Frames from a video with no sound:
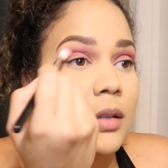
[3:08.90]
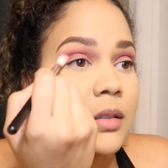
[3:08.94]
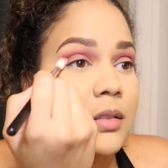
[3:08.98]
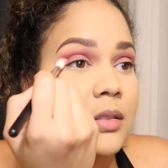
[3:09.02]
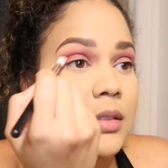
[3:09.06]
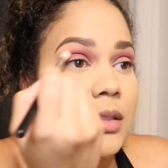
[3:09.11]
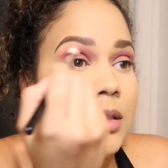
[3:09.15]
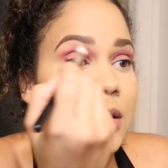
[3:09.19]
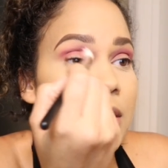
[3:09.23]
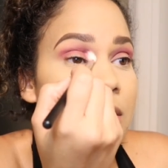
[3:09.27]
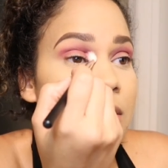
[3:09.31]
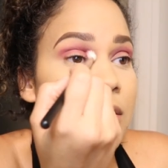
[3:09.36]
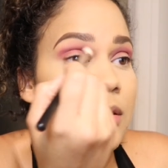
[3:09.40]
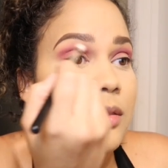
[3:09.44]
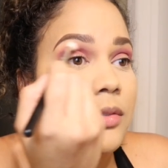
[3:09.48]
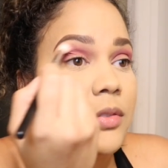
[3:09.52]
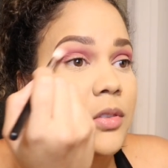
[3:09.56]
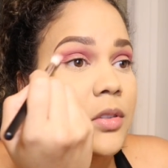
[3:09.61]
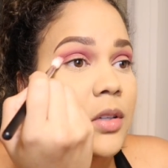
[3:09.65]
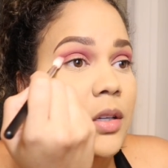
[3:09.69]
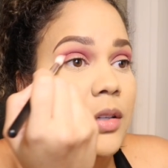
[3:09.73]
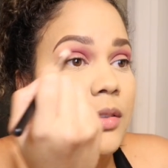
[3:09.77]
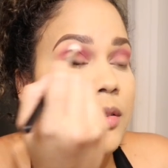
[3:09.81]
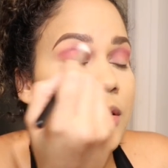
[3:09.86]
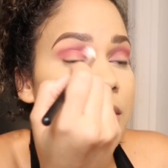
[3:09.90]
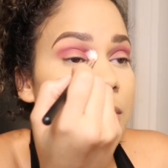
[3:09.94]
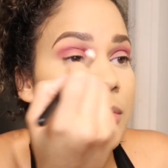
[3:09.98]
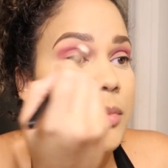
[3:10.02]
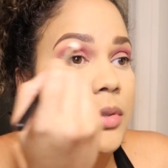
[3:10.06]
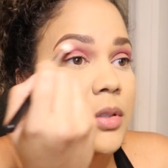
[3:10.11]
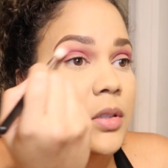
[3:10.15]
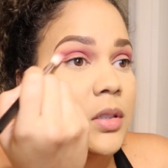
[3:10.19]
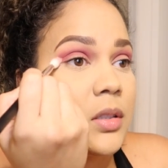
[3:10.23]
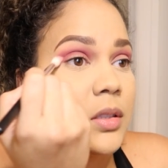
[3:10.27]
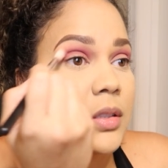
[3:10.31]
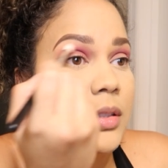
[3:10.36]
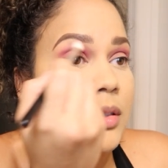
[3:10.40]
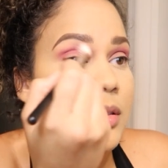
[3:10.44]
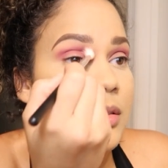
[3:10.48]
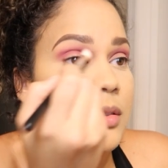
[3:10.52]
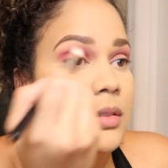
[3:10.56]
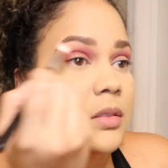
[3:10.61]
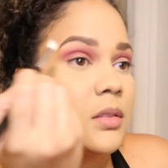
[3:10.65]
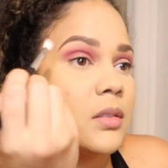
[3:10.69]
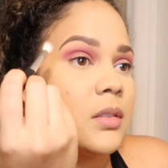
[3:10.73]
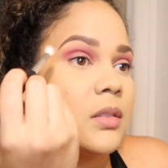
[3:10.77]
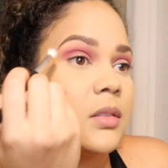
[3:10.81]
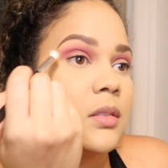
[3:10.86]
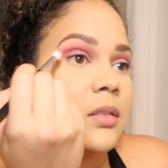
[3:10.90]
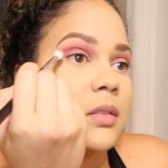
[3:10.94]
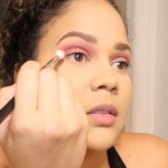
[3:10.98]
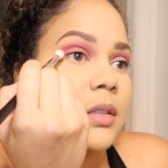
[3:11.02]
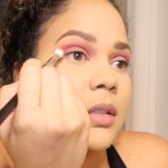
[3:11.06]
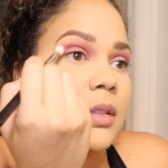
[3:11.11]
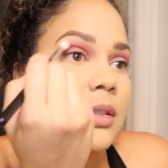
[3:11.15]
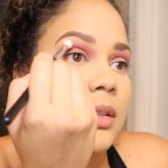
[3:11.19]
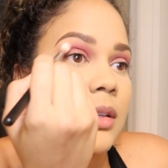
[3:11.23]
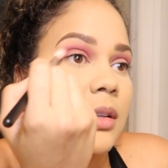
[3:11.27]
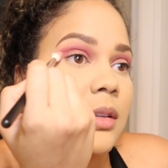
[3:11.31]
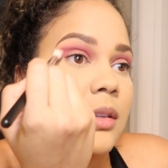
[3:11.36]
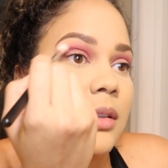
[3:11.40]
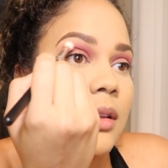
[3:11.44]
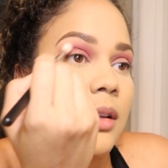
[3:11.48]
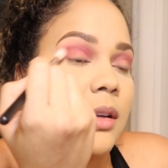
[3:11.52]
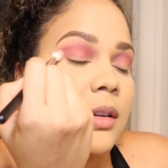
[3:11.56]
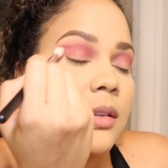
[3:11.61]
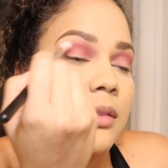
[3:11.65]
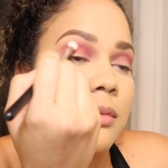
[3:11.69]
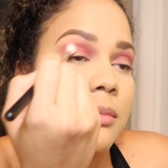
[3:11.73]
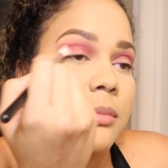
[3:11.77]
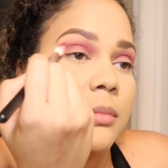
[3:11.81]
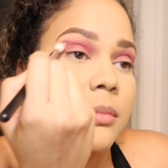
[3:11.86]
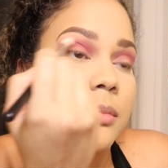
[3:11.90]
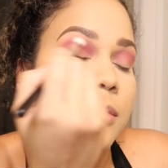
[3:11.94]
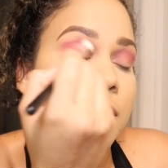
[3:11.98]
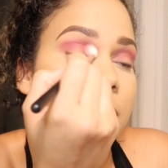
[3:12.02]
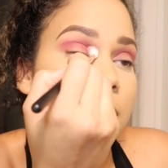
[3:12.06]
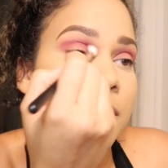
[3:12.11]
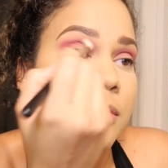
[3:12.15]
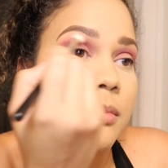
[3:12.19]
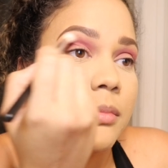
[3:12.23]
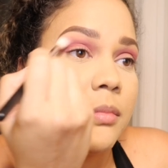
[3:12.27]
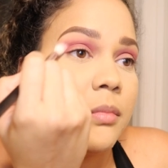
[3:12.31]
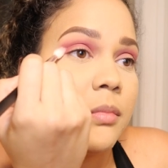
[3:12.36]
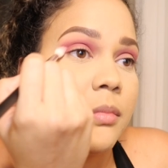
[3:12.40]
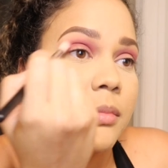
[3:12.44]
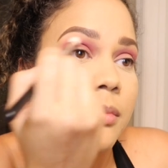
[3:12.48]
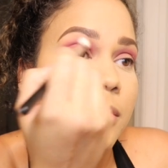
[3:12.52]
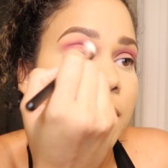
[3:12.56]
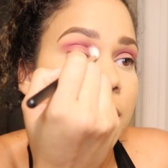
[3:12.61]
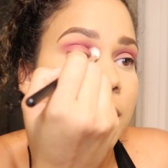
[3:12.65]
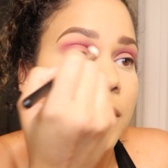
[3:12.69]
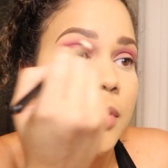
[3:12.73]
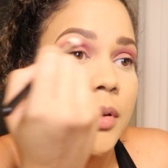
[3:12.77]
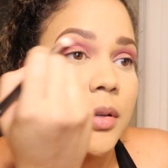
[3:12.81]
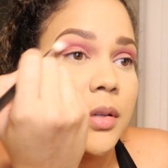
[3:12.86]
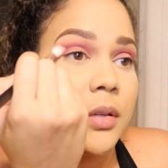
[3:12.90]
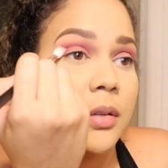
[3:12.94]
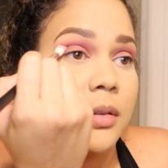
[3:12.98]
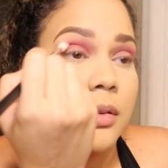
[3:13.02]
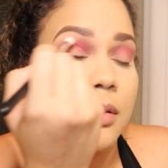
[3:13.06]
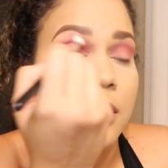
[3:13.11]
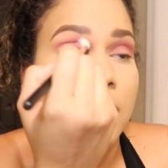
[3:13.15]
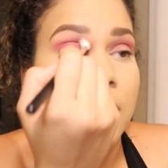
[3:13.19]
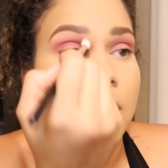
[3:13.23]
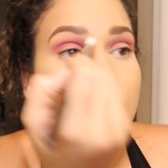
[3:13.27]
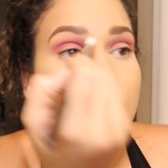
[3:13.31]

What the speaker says: still, if you have the money, that's kind of a lot. But